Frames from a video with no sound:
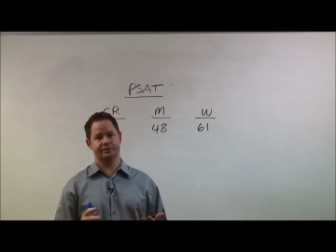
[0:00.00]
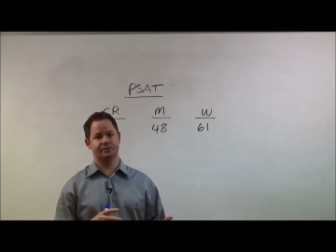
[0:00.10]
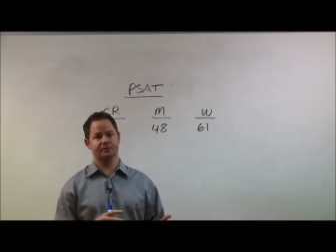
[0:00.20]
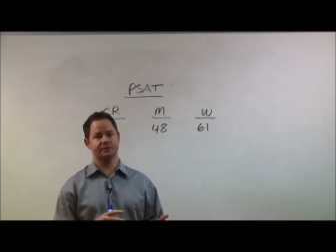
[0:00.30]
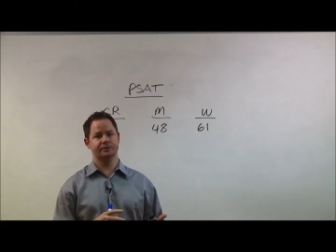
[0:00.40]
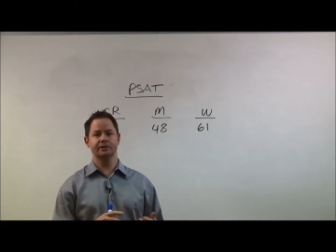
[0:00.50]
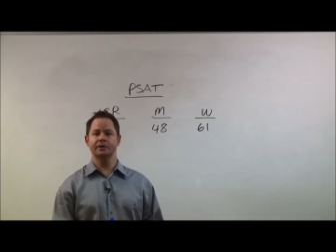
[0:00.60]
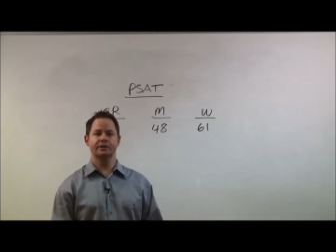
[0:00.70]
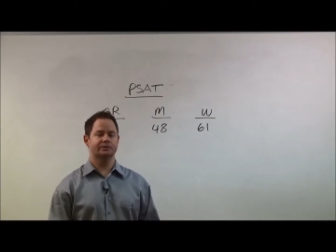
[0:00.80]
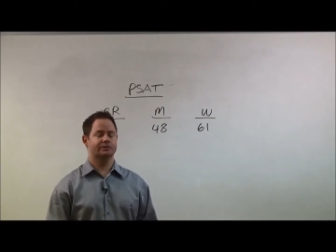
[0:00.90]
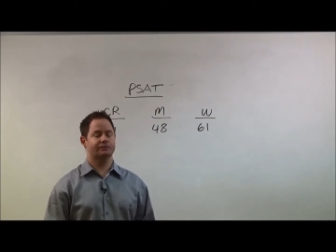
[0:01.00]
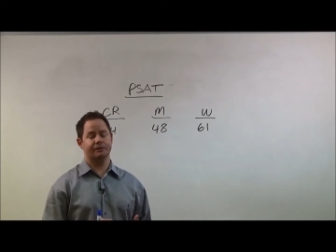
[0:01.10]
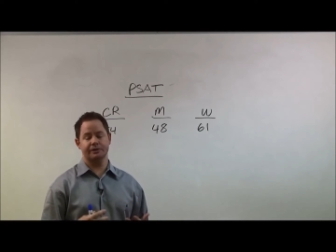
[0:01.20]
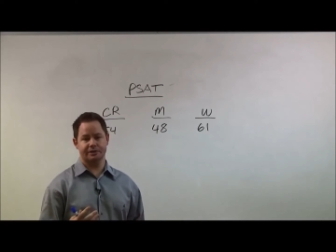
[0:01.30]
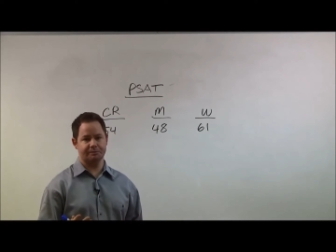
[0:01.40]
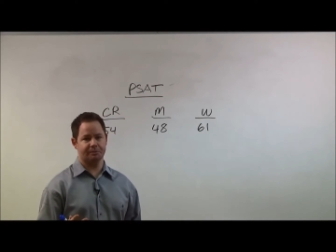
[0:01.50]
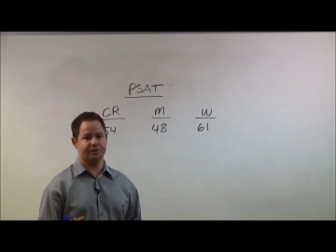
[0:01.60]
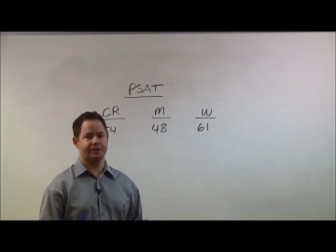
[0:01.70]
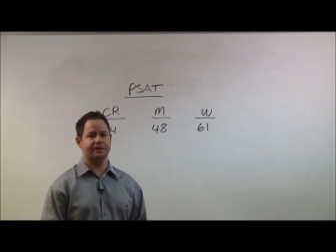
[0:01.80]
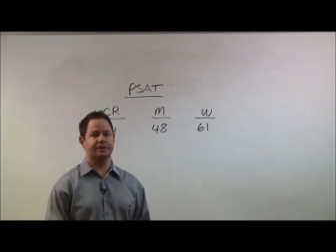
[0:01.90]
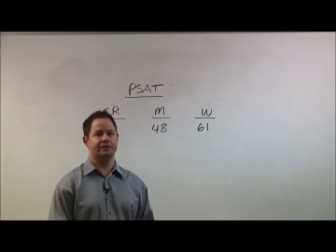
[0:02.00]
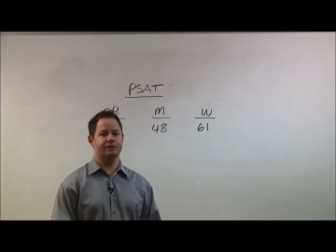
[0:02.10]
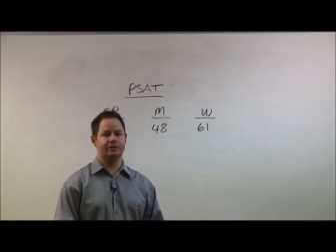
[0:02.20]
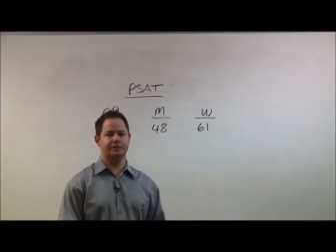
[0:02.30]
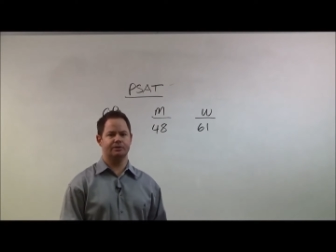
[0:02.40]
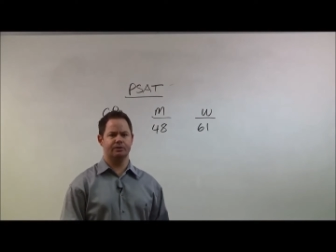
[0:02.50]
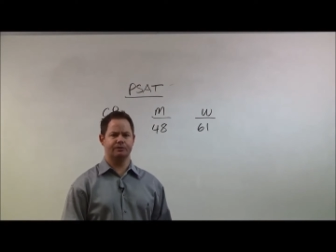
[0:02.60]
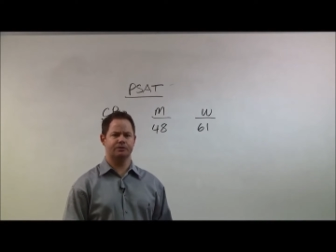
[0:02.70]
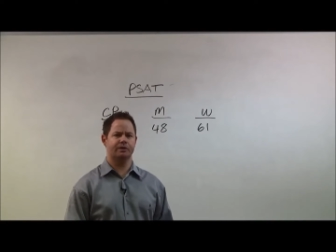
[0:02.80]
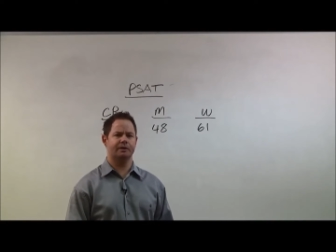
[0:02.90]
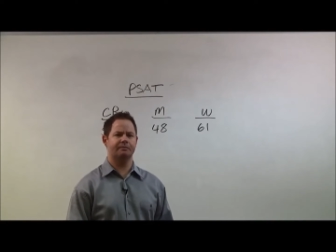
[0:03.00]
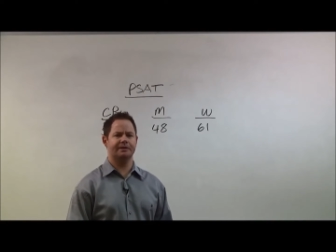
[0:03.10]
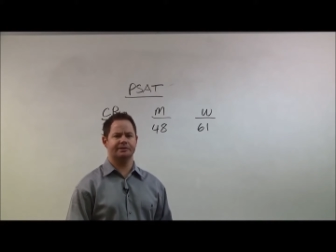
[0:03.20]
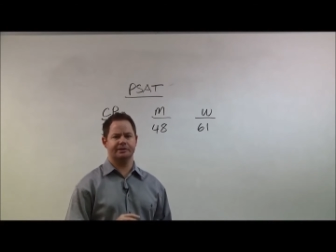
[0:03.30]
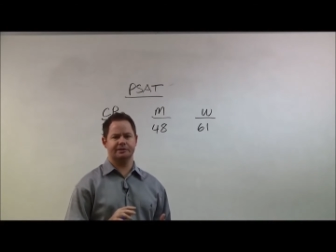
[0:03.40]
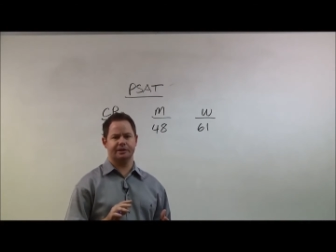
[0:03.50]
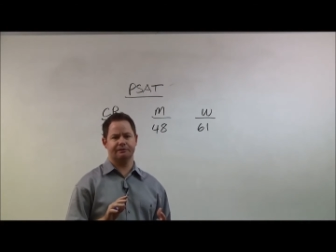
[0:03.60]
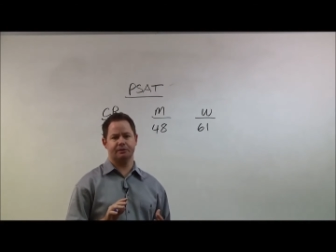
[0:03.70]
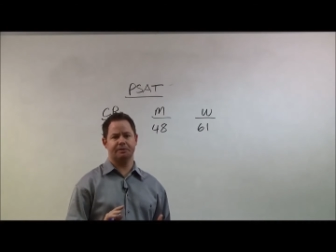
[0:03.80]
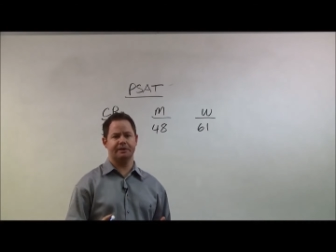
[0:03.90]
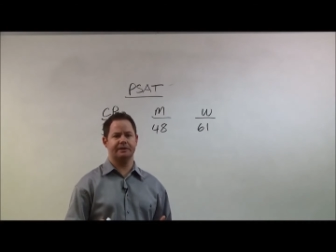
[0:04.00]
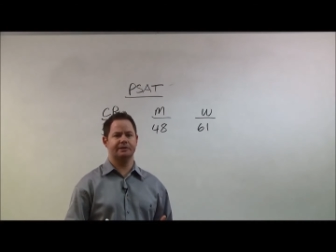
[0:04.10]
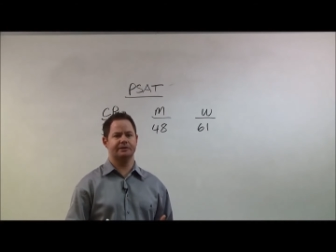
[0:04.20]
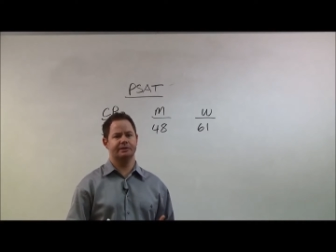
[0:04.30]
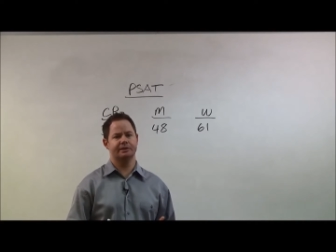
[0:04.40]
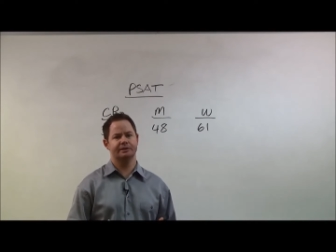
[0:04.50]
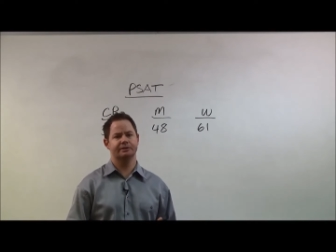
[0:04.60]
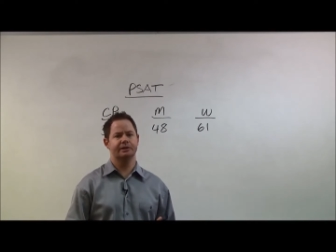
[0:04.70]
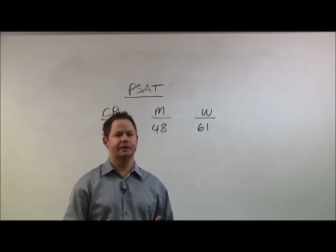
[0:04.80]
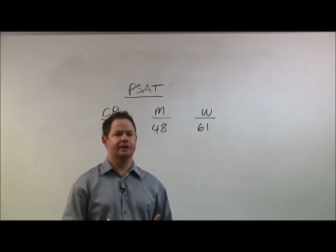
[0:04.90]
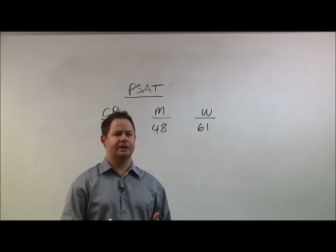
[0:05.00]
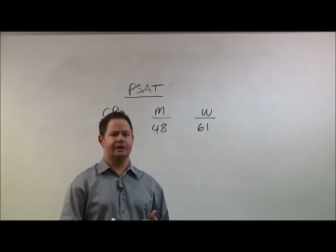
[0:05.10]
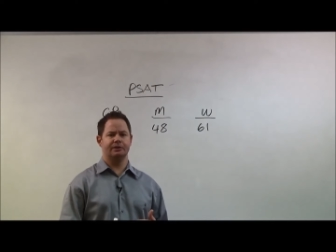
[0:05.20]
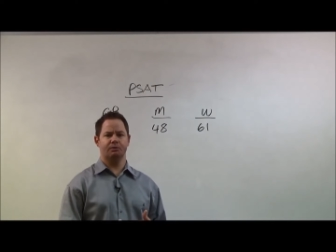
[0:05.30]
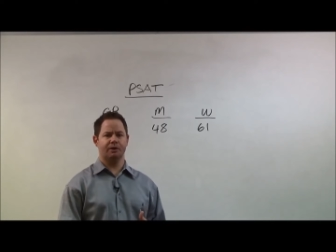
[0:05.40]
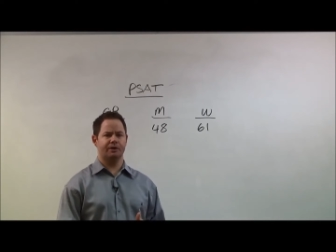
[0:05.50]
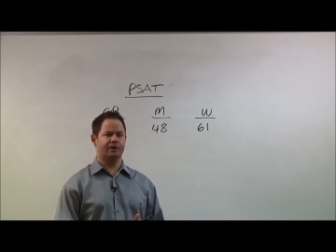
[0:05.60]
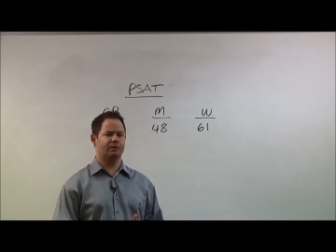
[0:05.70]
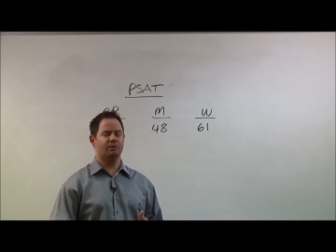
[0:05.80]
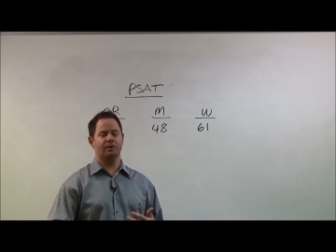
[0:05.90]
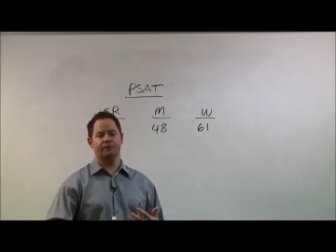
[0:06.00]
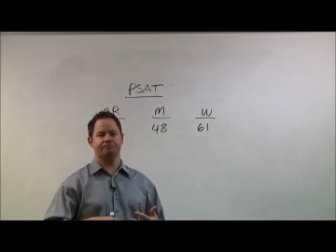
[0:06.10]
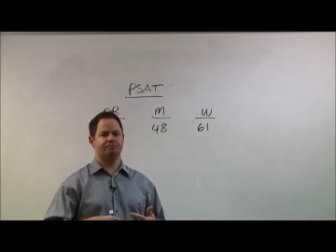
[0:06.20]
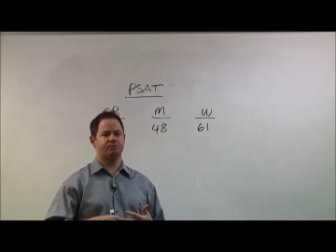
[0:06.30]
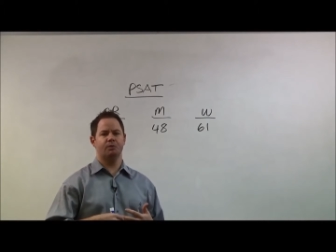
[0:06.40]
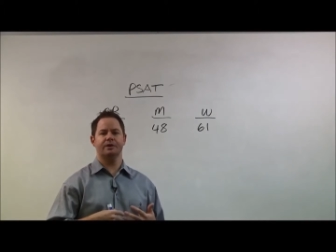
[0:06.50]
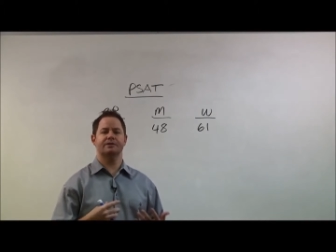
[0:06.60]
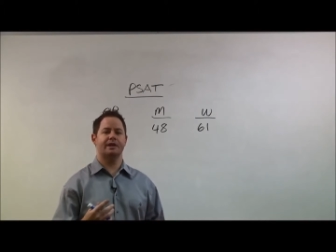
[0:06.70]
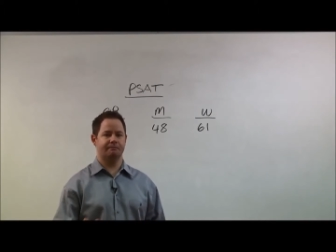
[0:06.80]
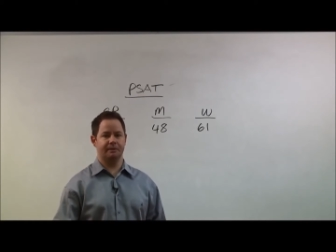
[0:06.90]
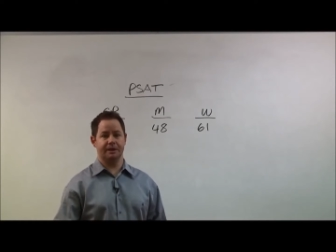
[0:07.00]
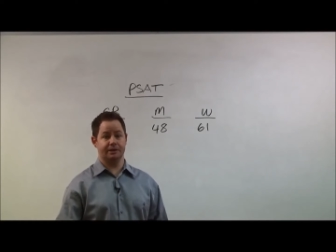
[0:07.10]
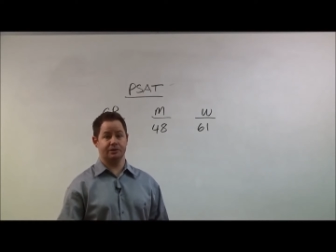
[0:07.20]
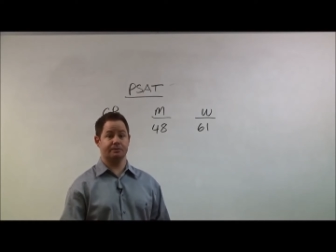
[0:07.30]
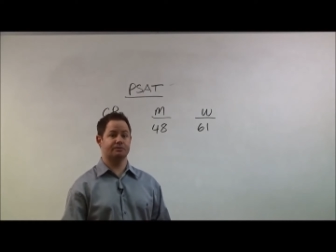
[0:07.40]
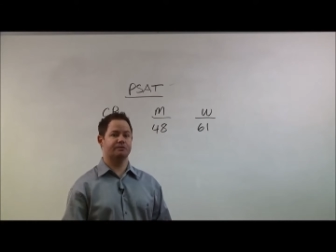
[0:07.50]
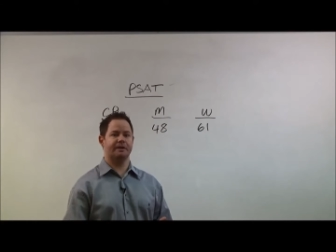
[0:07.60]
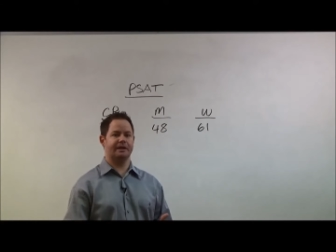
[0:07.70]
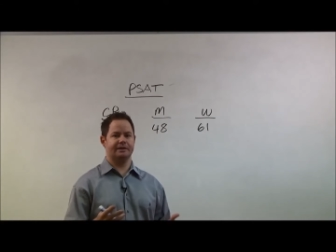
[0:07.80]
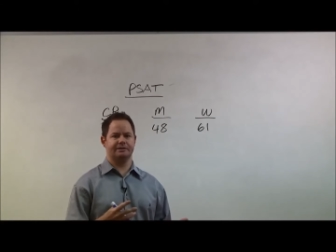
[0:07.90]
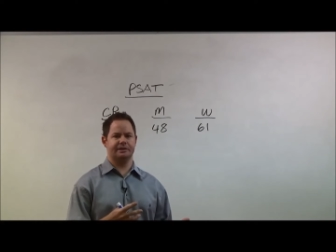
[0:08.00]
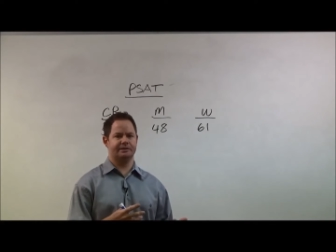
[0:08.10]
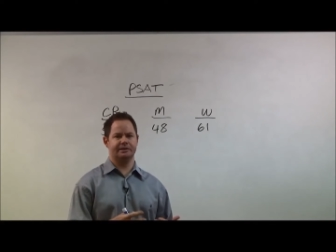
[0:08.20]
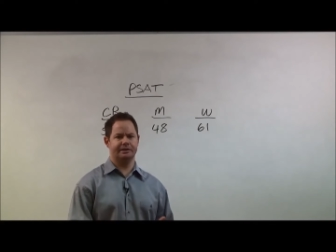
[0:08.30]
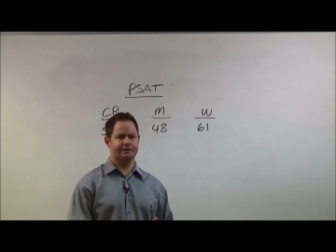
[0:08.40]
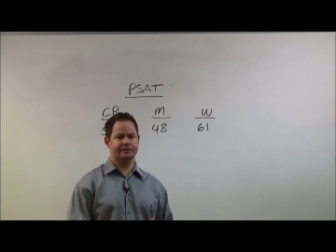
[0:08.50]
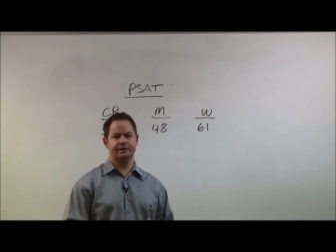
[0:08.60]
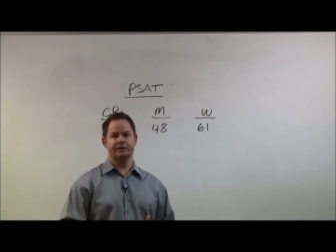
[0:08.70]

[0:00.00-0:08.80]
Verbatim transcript: scores. So it's a very simple thing that you need to do. If you're trying to make sense out of your PSATs and you want to know, well, what does that mean in terms of my SATs?